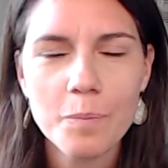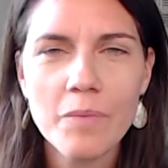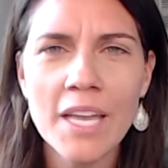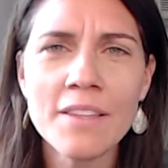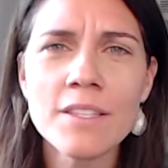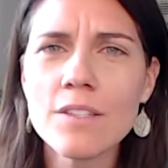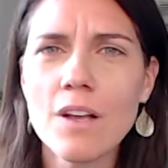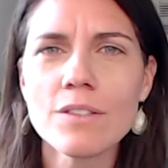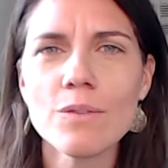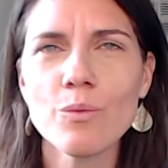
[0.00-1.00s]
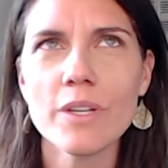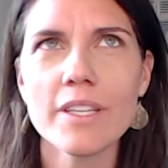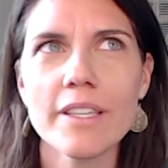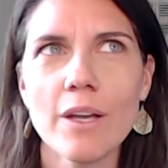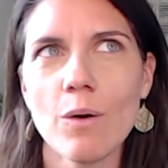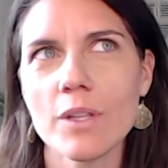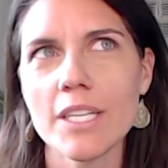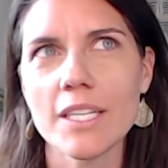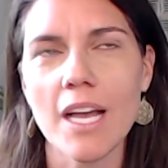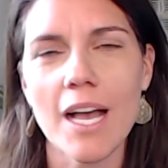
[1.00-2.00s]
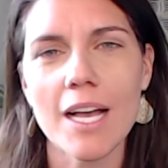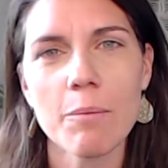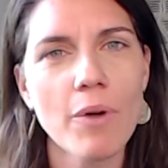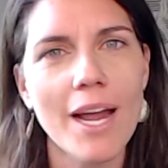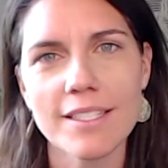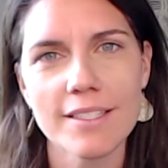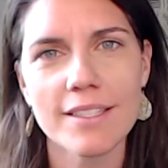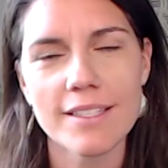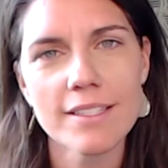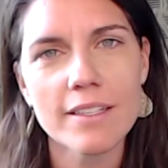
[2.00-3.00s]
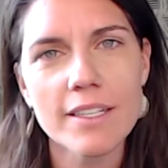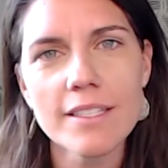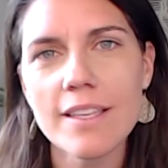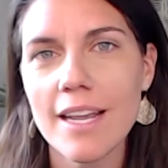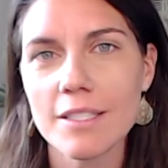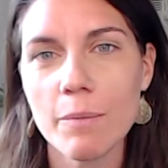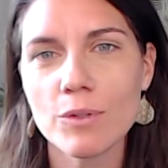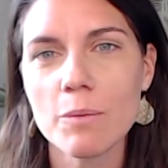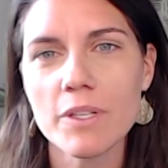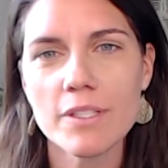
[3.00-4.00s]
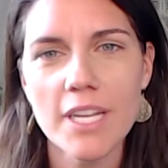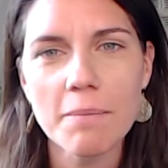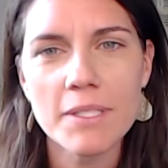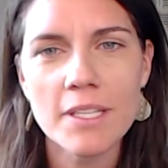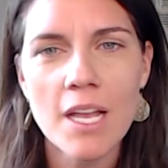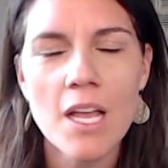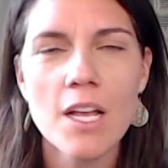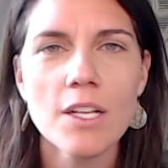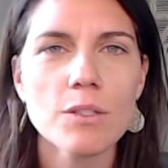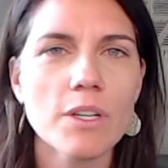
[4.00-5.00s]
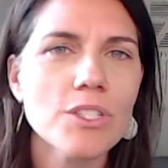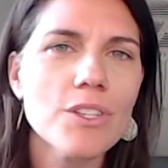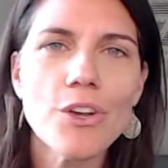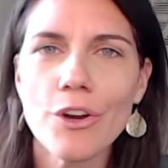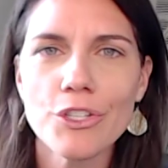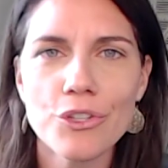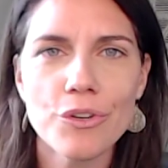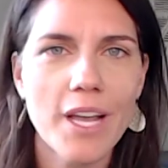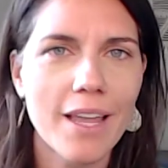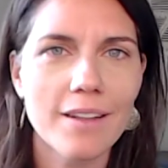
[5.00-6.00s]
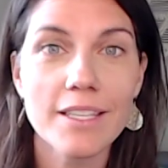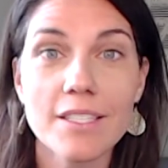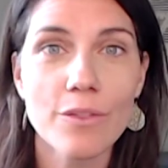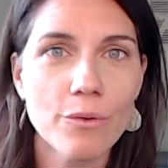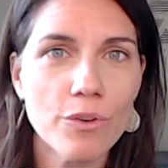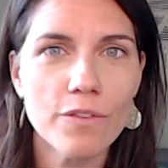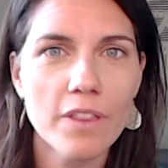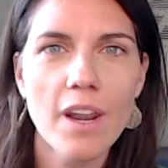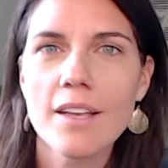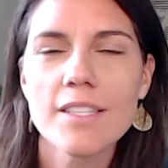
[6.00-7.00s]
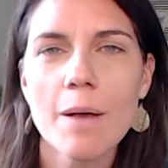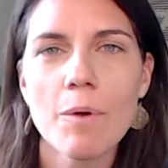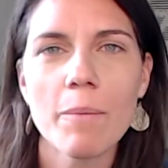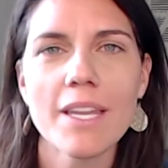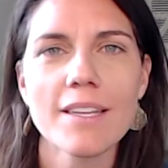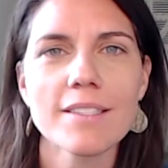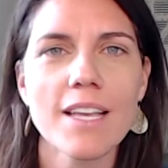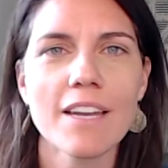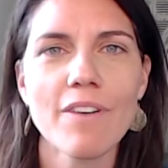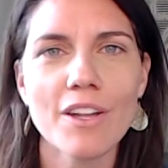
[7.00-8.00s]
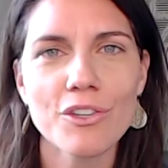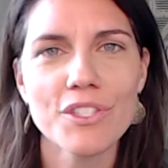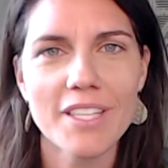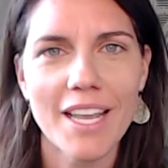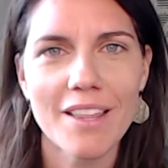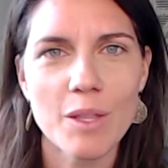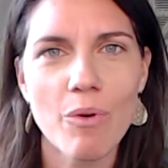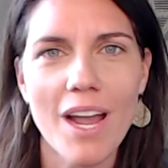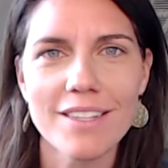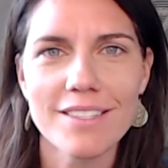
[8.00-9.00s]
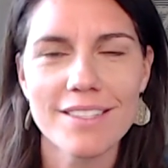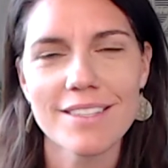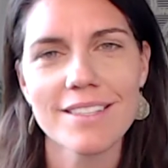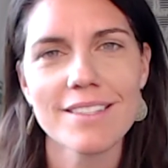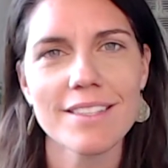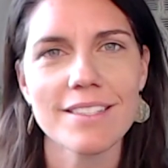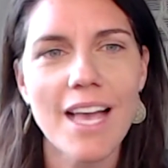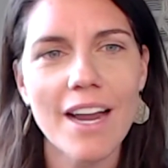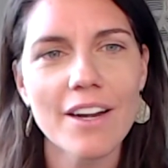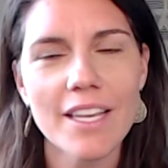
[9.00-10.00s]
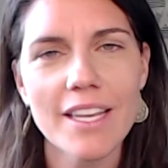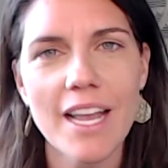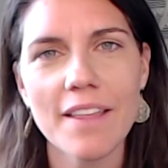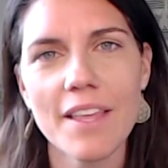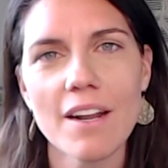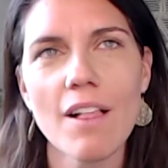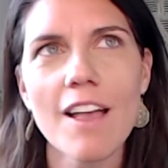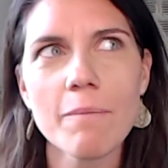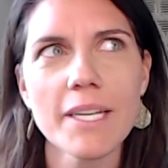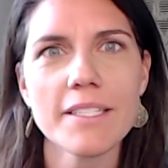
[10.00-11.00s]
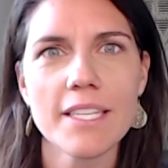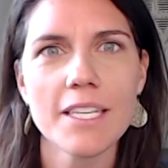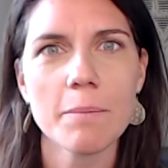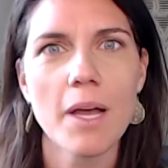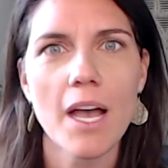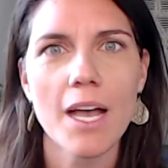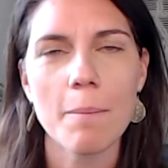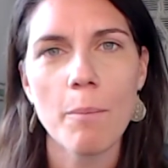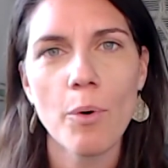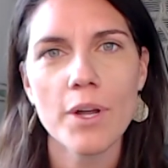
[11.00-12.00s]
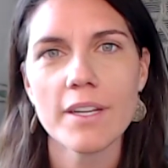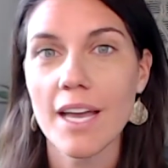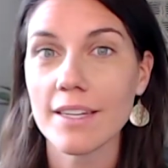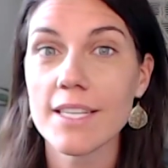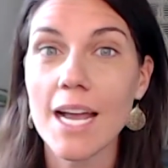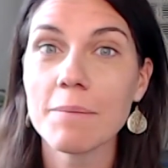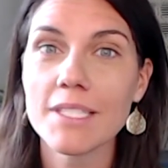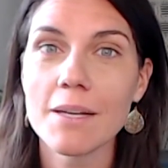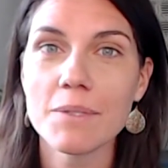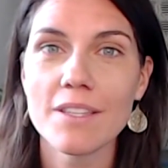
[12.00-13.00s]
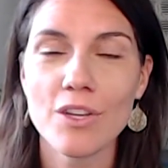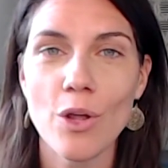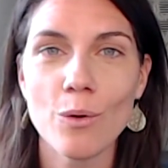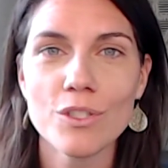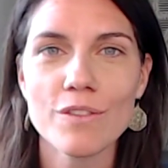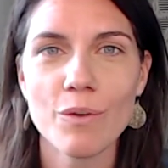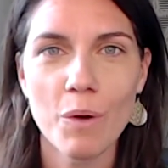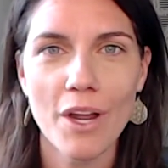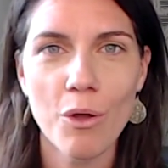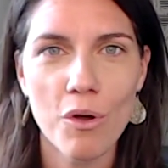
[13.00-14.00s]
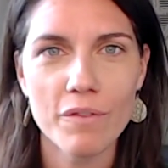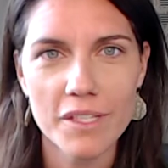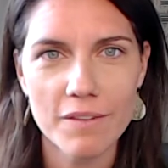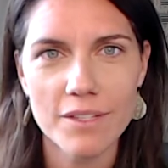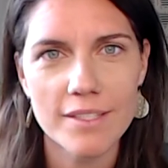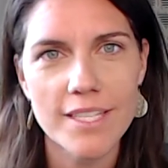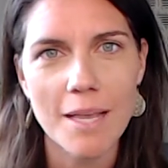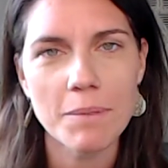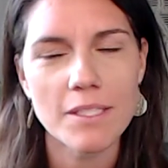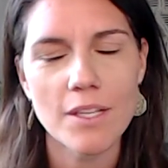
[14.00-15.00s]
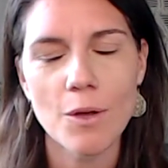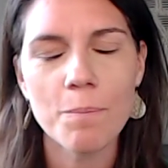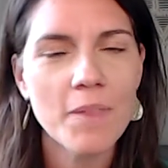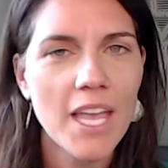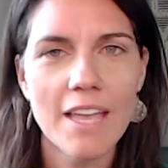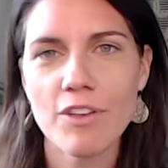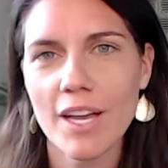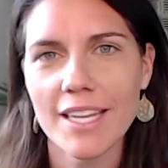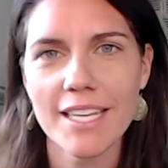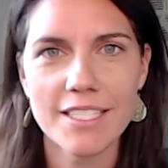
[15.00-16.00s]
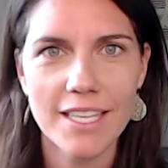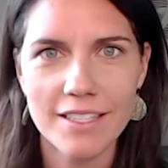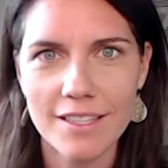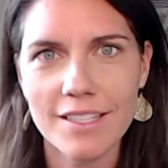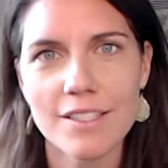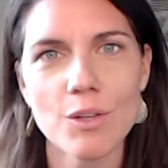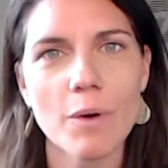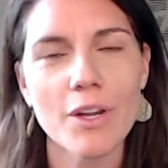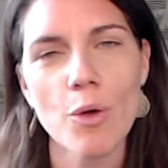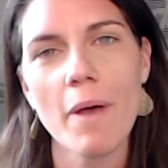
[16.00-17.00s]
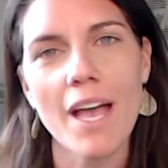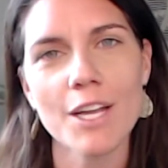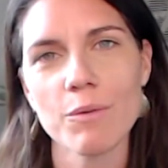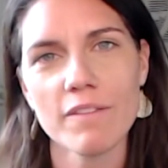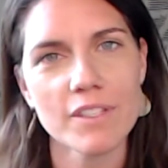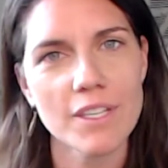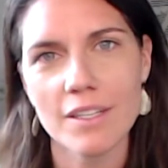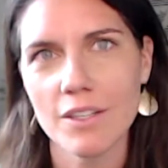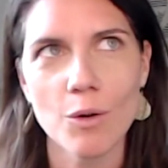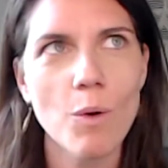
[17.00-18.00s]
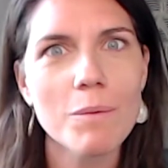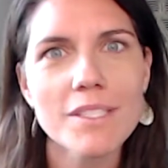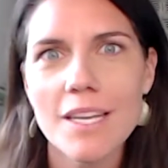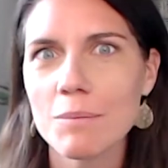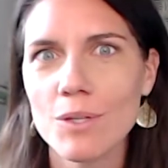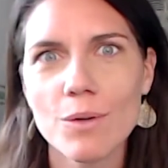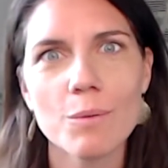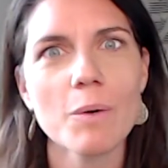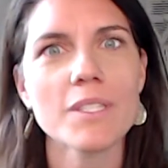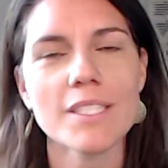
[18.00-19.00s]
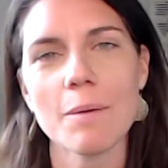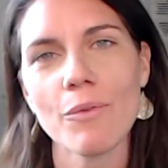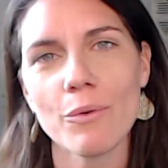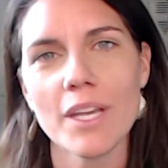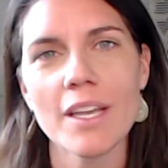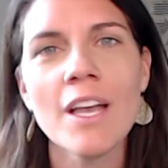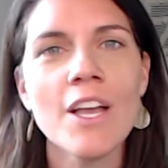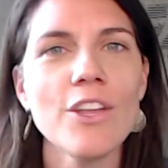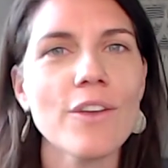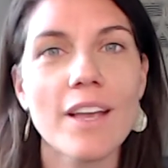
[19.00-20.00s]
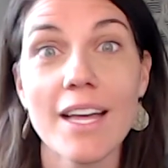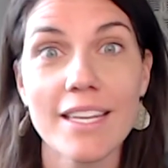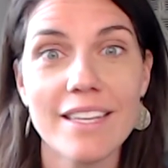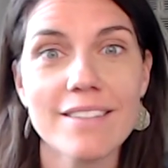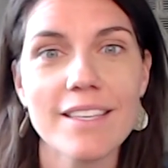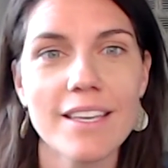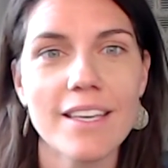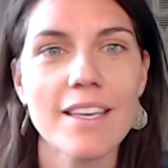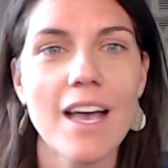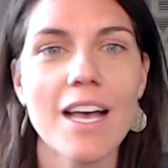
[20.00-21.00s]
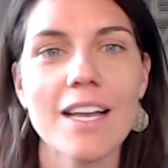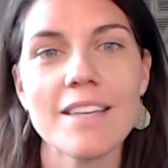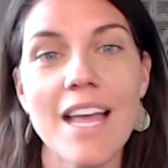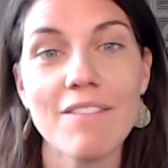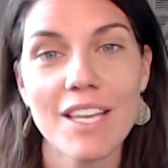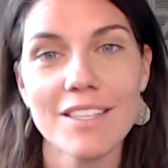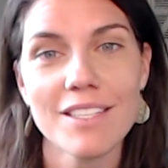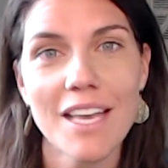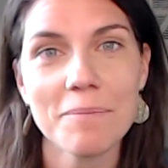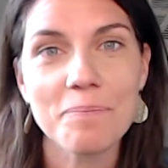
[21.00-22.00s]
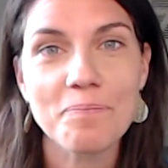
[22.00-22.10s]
And this is also really the only practice in this series that has multiple steps. So I just encourage you to kind of listen through for the next couple minutes, kind of understand the practice in its entirety, and then I'll have my team put kind of timestamps in the notes for where I go over the different steps. So if you kind of get to the end of this and you want to go back and revisit, what was step 2 or what was step 3, you can kind of easily navigate to that.